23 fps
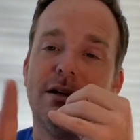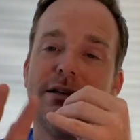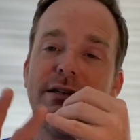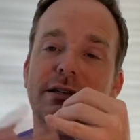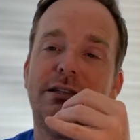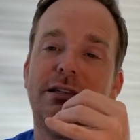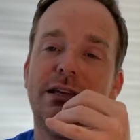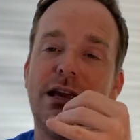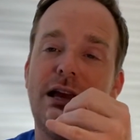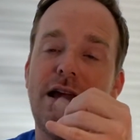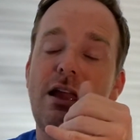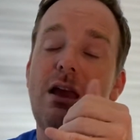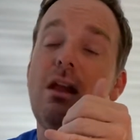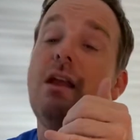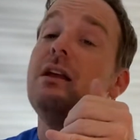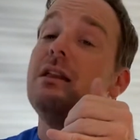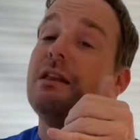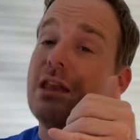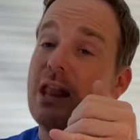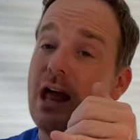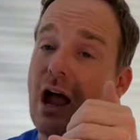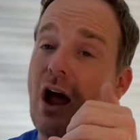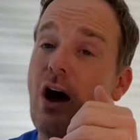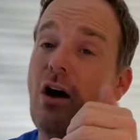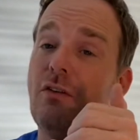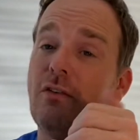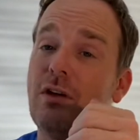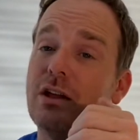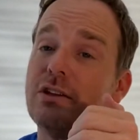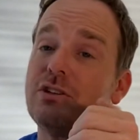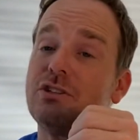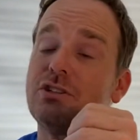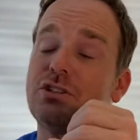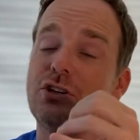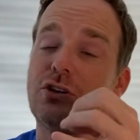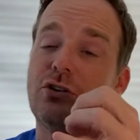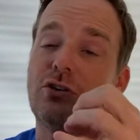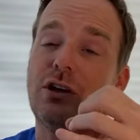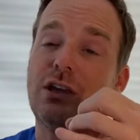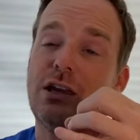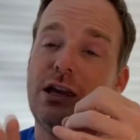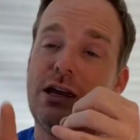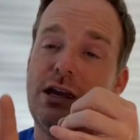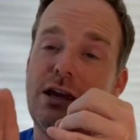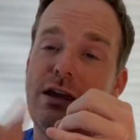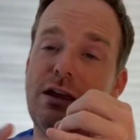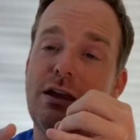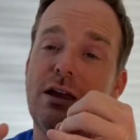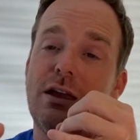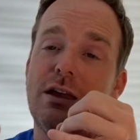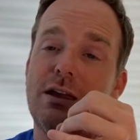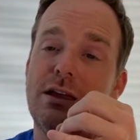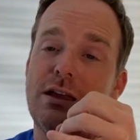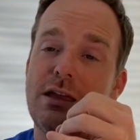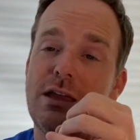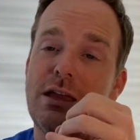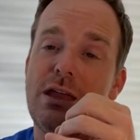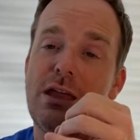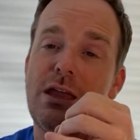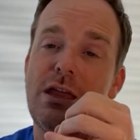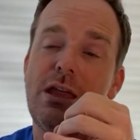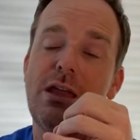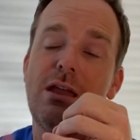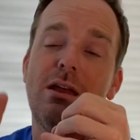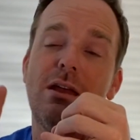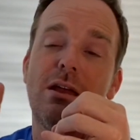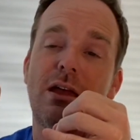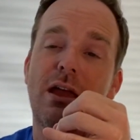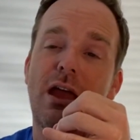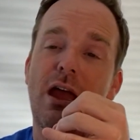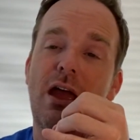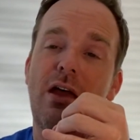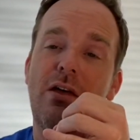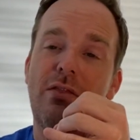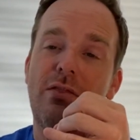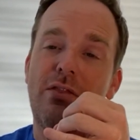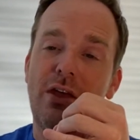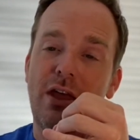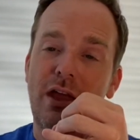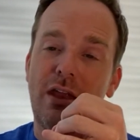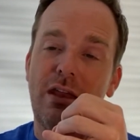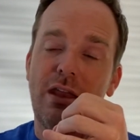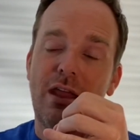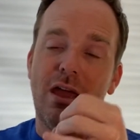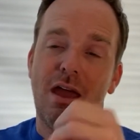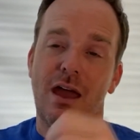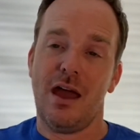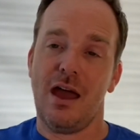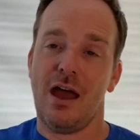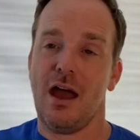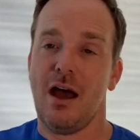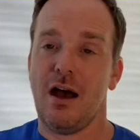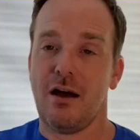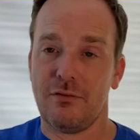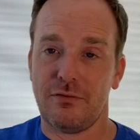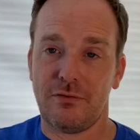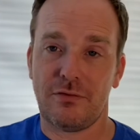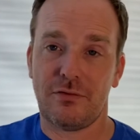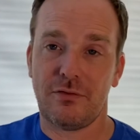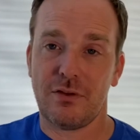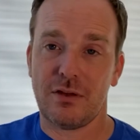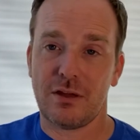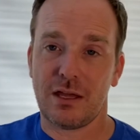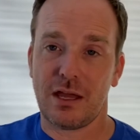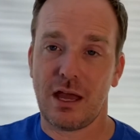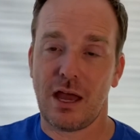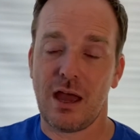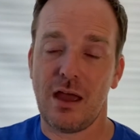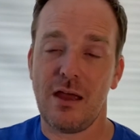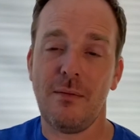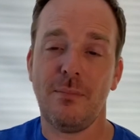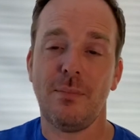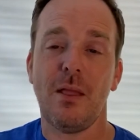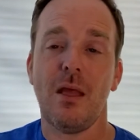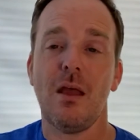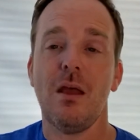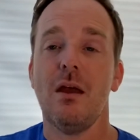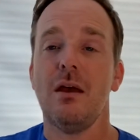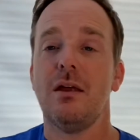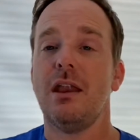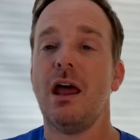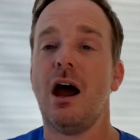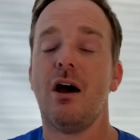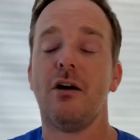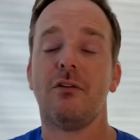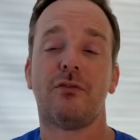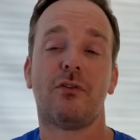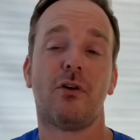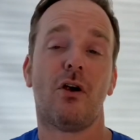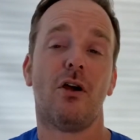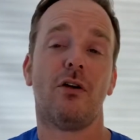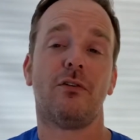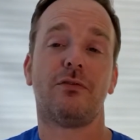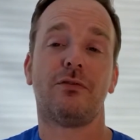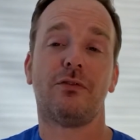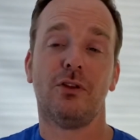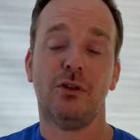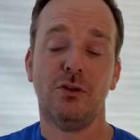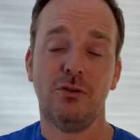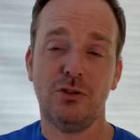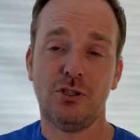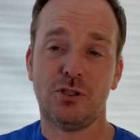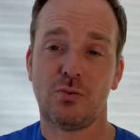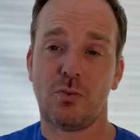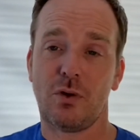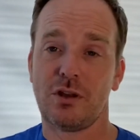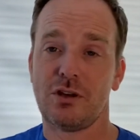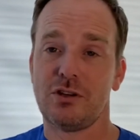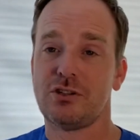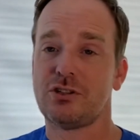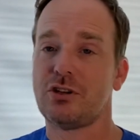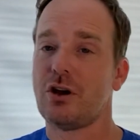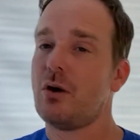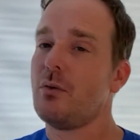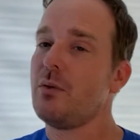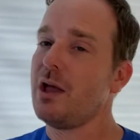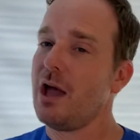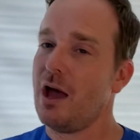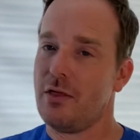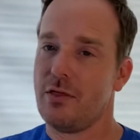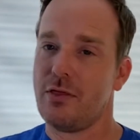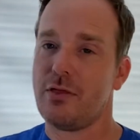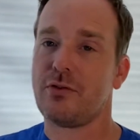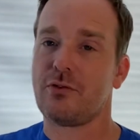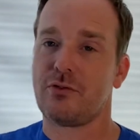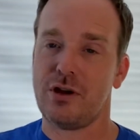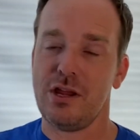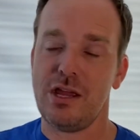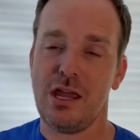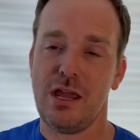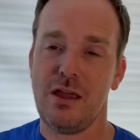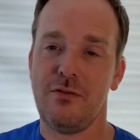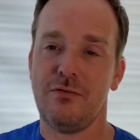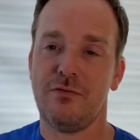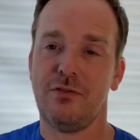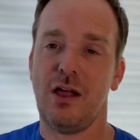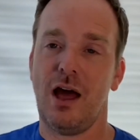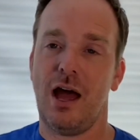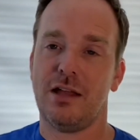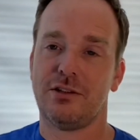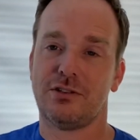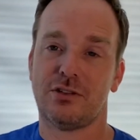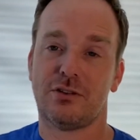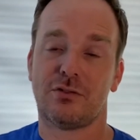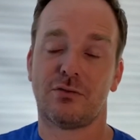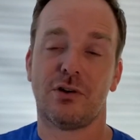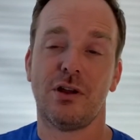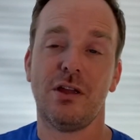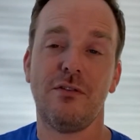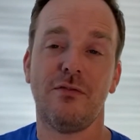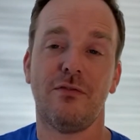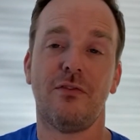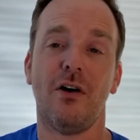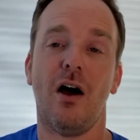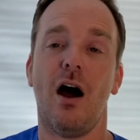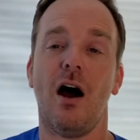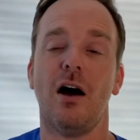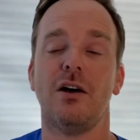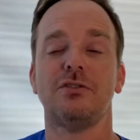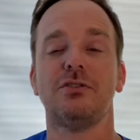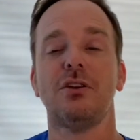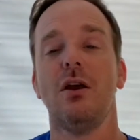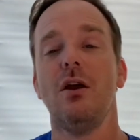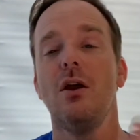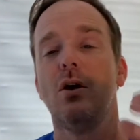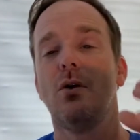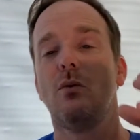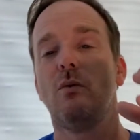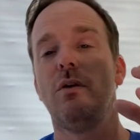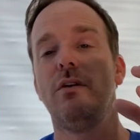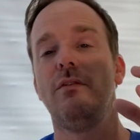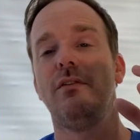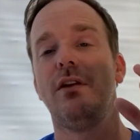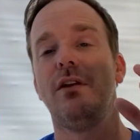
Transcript: D, now register key. E, and then F, okay? Now, for our flutes, we're going to start, we got three E flats, three Fas. We've